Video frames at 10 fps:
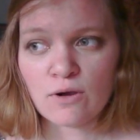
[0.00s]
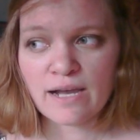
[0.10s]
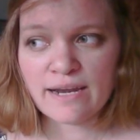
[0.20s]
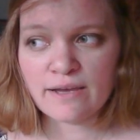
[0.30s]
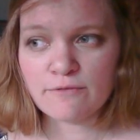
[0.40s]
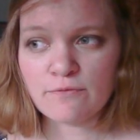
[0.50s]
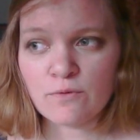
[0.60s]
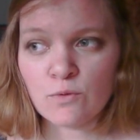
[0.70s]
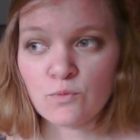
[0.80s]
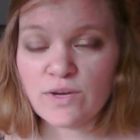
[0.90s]
kind of
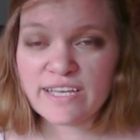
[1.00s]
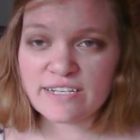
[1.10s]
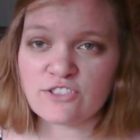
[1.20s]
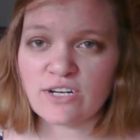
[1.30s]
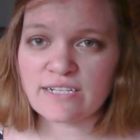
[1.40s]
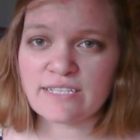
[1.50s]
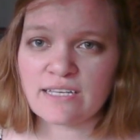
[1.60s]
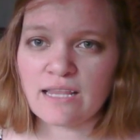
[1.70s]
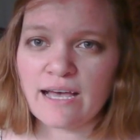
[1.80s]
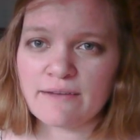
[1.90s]
reconstructing
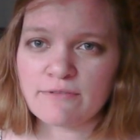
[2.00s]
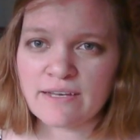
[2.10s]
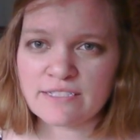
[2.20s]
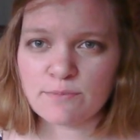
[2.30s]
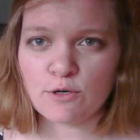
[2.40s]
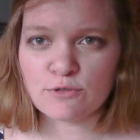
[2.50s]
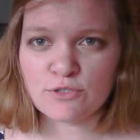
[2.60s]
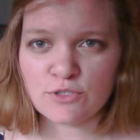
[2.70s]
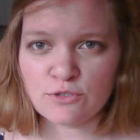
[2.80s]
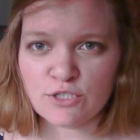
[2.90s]
a life as
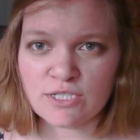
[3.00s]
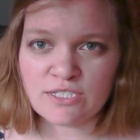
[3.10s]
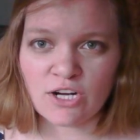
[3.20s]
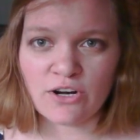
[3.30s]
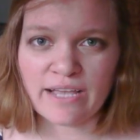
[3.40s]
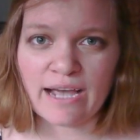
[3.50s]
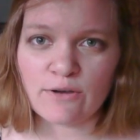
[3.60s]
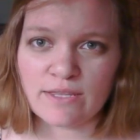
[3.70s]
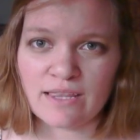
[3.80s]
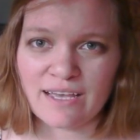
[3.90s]
opposed to just starting
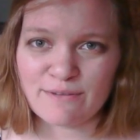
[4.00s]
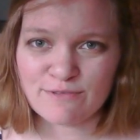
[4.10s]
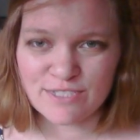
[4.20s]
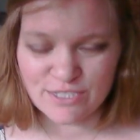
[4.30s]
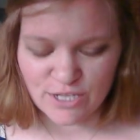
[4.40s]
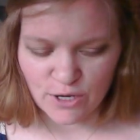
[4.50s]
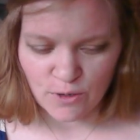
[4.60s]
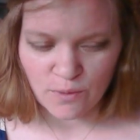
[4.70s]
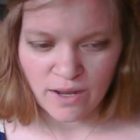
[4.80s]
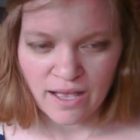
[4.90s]
out in life.
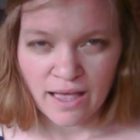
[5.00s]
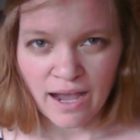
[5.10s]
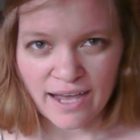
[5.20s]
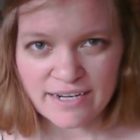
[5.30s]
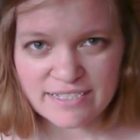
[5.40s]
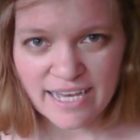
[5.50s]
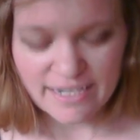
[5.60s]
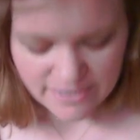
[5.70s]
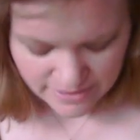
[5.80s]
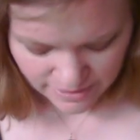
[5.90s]
So I
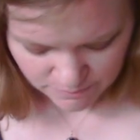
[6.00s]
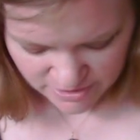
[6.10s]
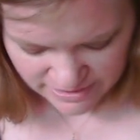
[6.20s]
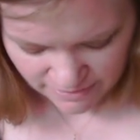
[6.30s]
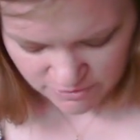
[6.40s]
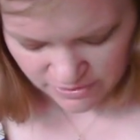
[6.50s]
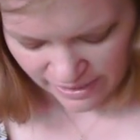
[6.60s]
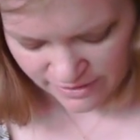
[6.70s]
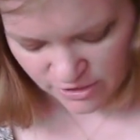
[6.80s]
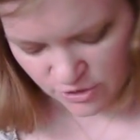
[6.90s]
decided to name this after
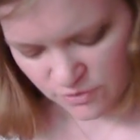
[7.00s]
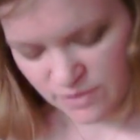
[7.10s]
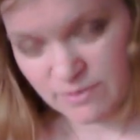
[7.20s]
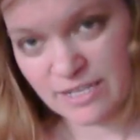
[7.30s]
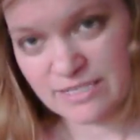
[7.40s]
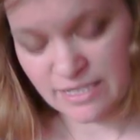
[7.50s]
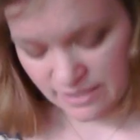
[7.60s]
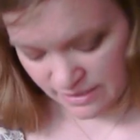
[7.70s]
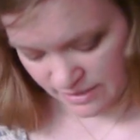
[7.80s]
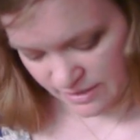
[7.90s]
that, not only because I
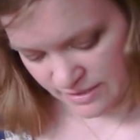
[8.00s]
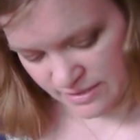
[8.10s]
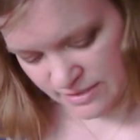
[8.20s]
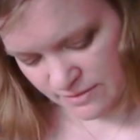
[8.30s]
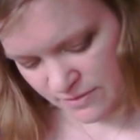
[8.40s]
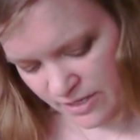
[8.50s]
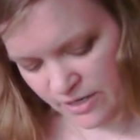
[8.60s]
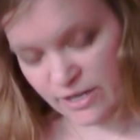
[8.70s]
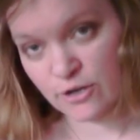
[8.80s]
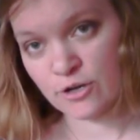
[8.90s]
think that this is a
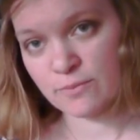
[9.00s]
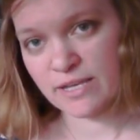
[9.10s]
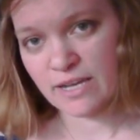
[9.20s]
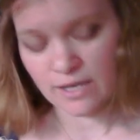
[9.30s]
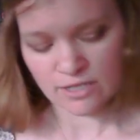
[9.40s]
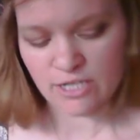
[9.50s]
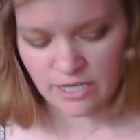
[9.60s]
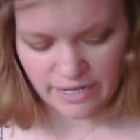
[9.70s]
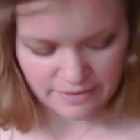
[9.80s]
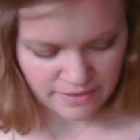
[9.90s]
very herby
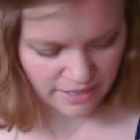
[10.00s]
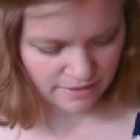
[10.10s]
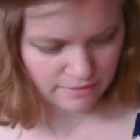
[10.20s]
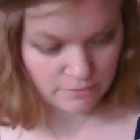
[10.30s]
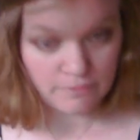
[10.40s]
color, and then